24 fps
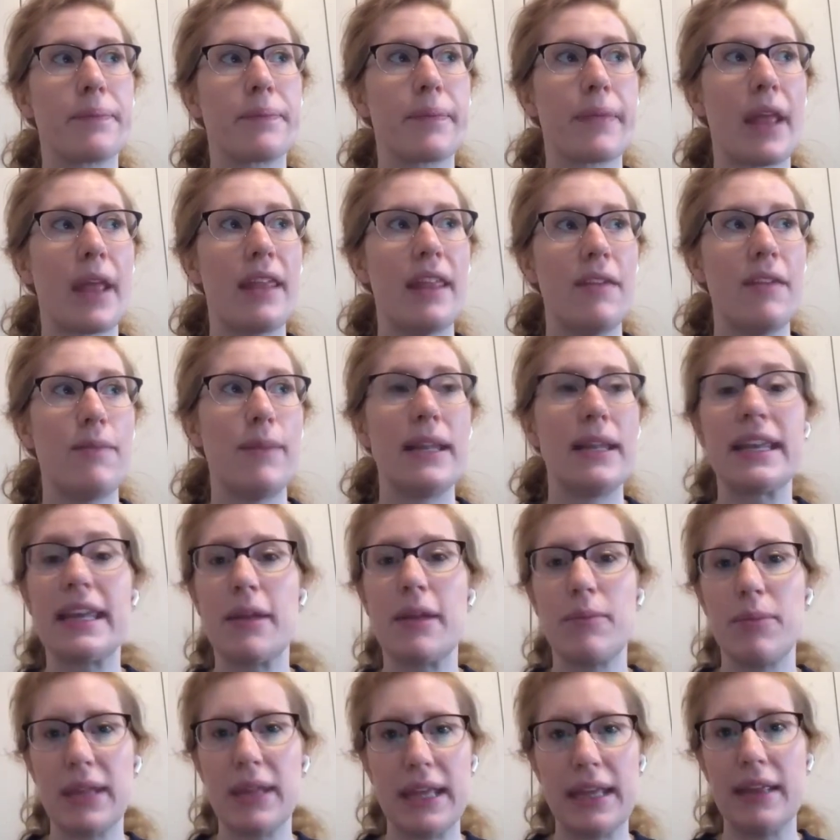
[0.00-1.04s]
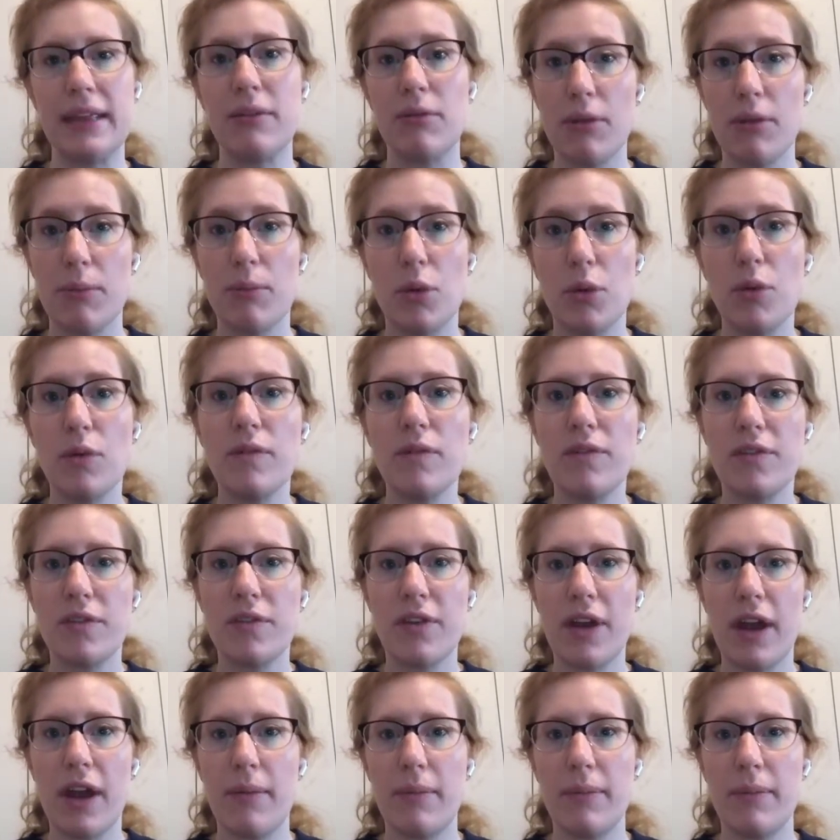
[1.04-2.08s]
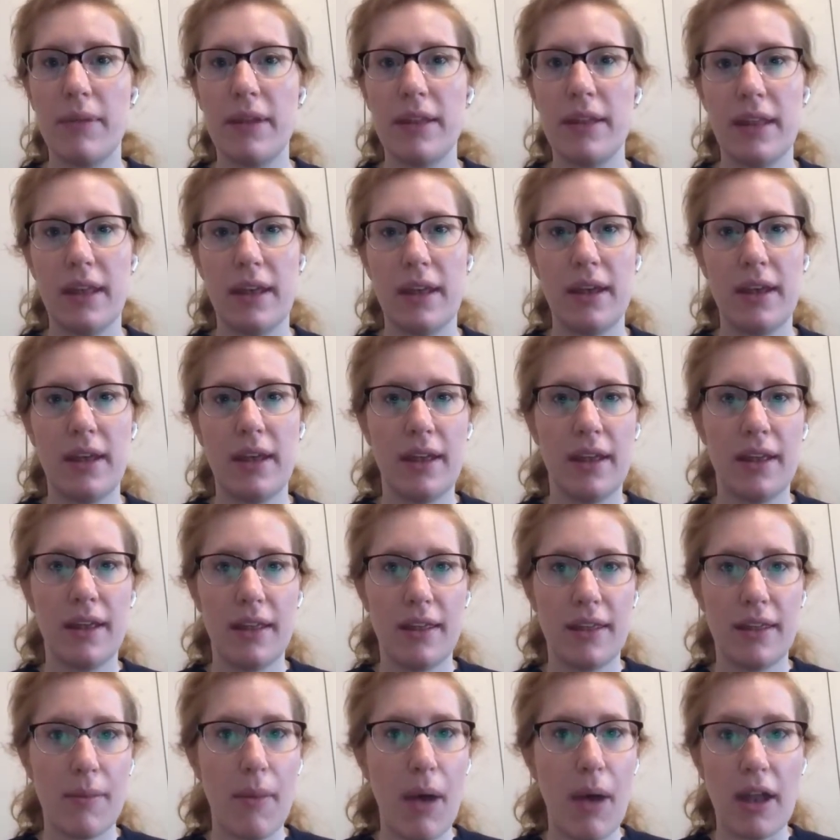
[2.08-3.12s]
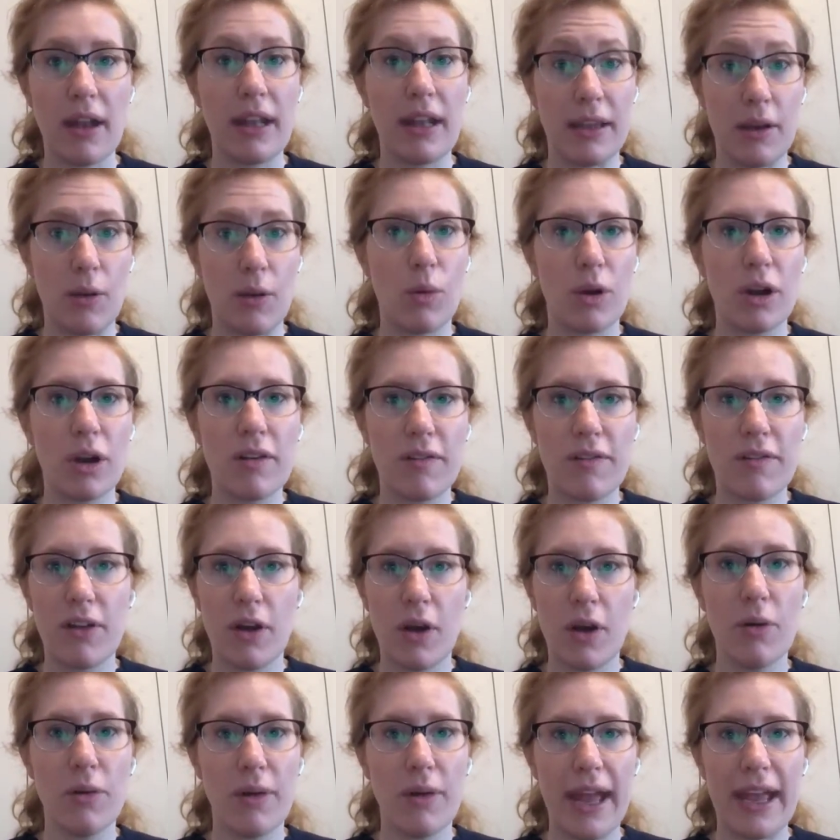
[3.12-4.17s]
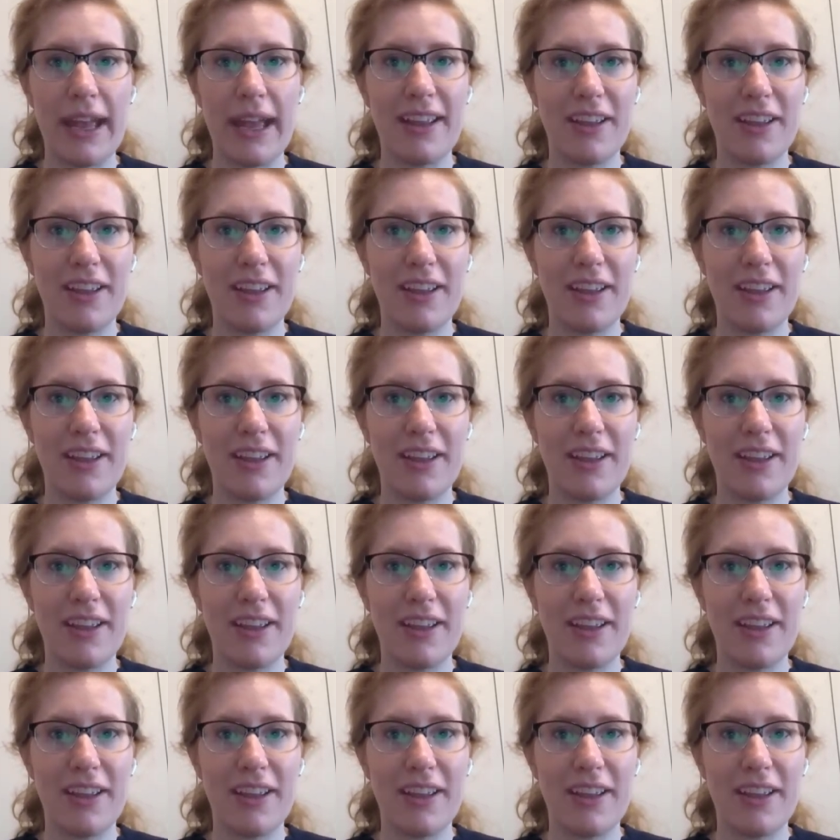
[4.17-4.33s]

removed from the modeling workflow, right?